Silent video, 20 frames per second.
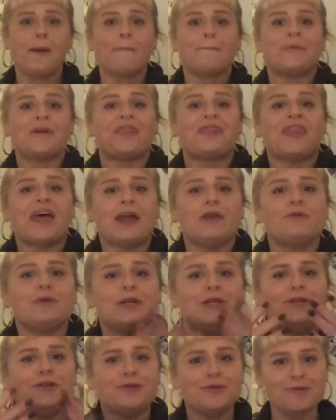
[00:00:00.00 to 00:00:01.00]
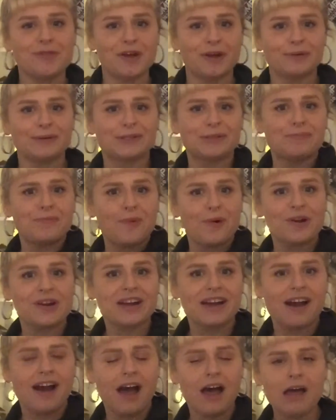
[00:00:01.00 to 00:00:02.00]
But then we knew there was more to
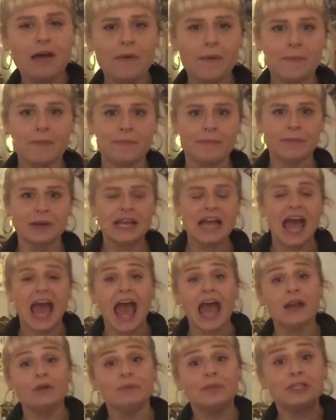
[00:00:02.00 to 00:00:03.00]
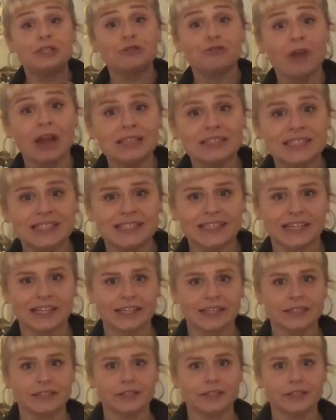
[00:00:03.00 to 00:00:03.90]
come, and we trusted.